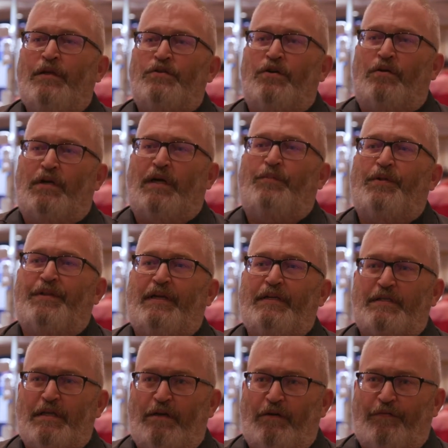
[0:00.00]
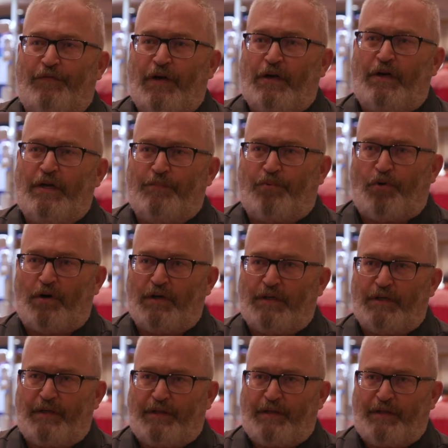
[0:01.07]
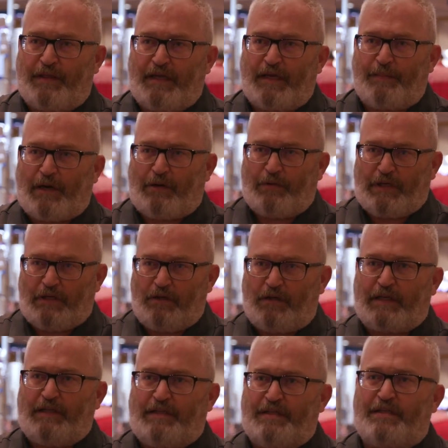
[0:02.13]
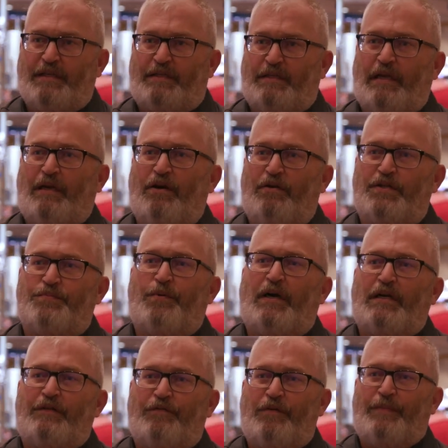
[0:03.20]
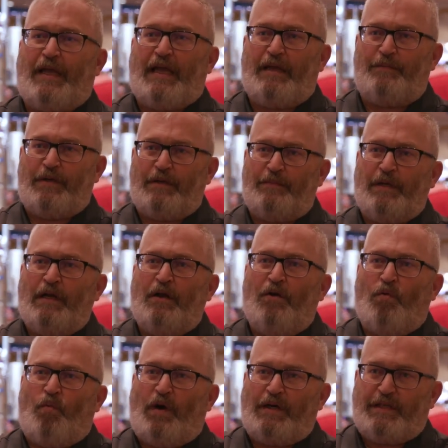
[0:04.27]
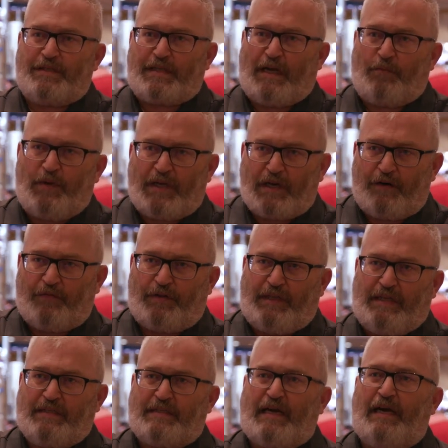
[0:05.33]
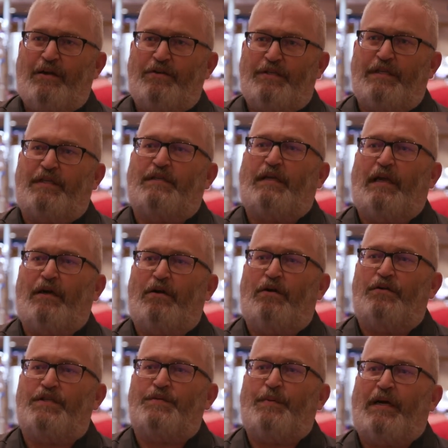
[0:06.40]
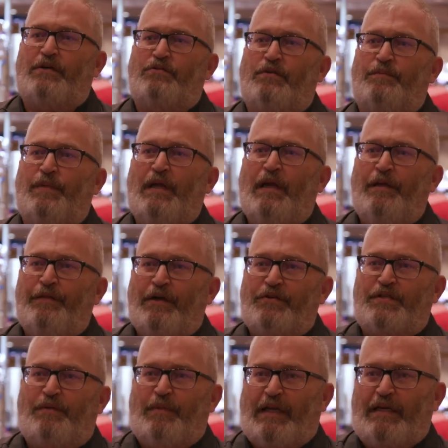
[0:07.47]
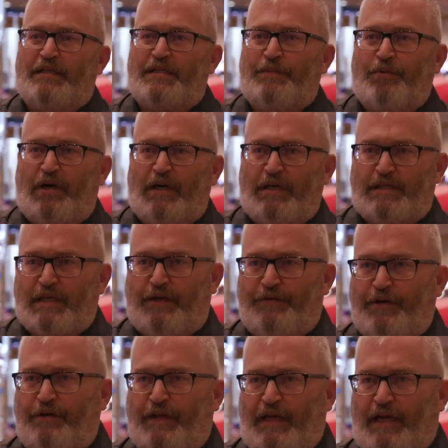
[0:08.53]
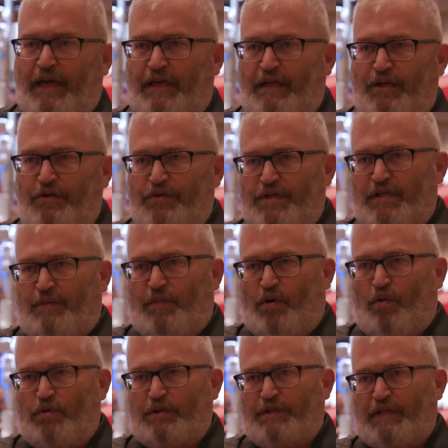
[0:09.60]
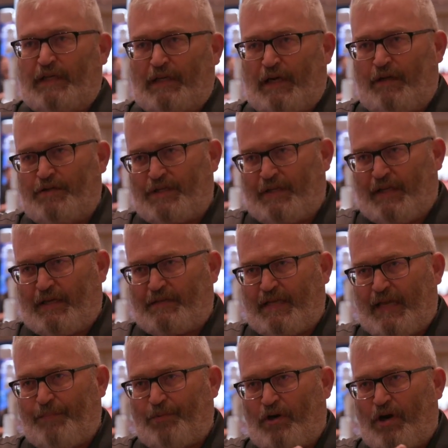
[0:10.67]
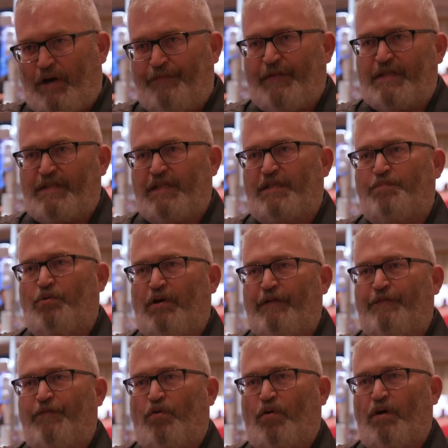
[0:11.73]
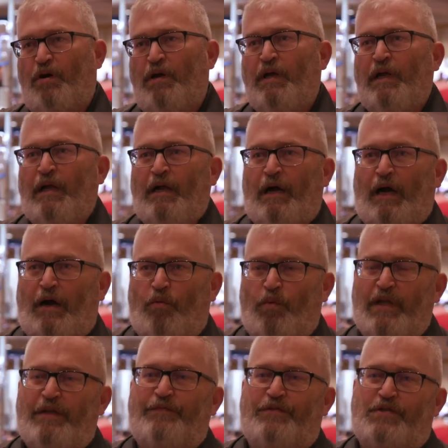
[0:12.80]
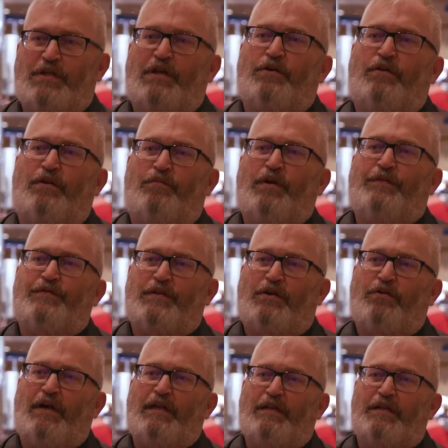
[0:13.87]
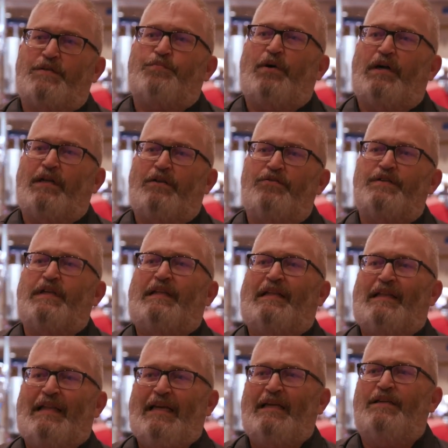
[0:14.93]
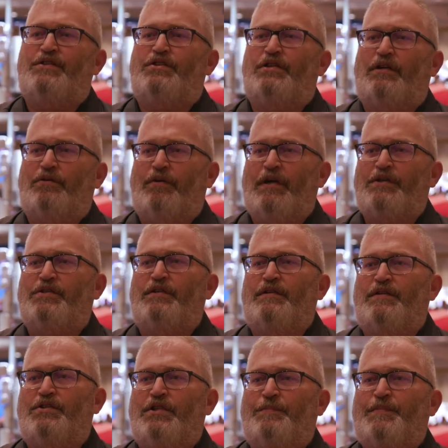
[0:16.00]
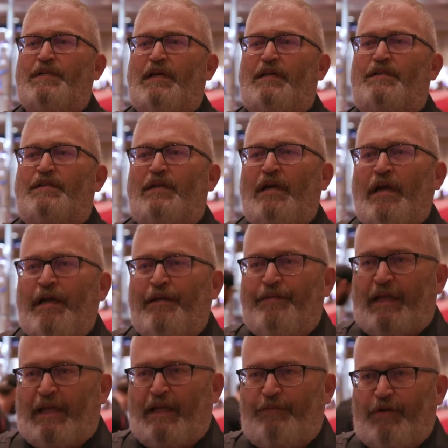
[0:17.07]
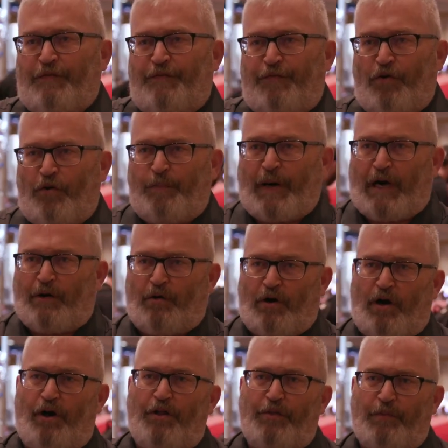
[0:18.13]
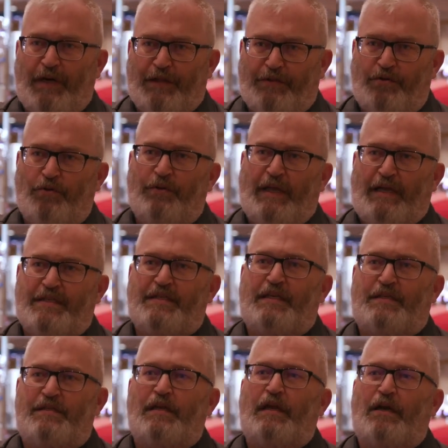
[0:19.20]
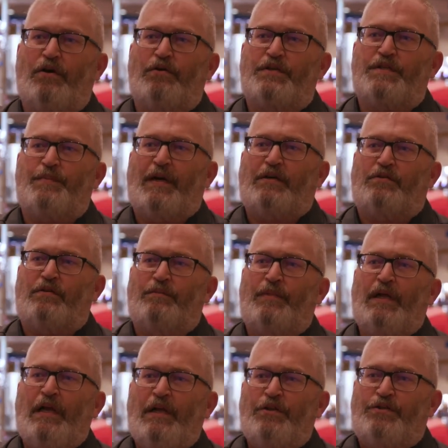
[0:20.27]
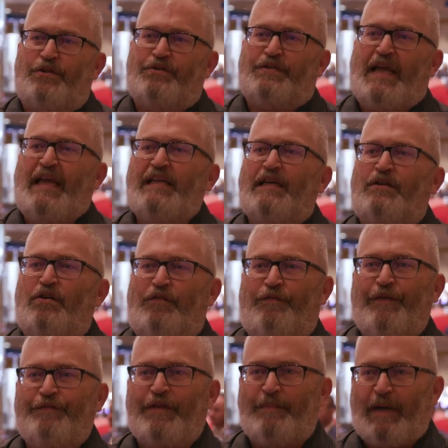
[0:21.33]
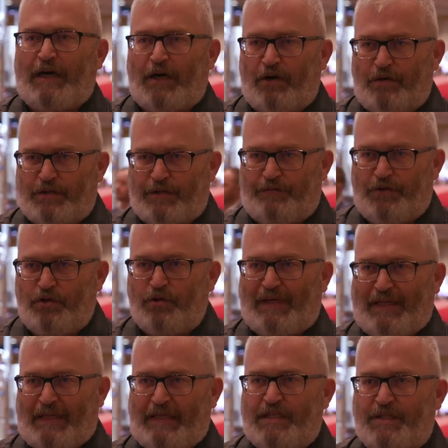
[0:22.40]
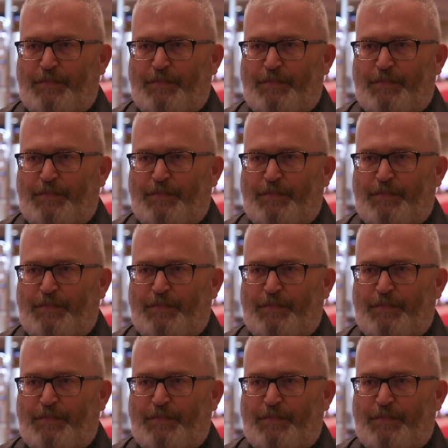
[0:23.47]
So a couple things that are very important to, to think about when you look at the six gigahertz product from Cambium. One is that we cover the entire six gigahertz spectrum. There's some legacy products out there that kind of use some older technology that taper off at 6.4. Uh, we've, we've created this product using the latest generation chipsets. They give you full power all the way through that six gigahertz spectrum. So there's 850 megahertz of new clean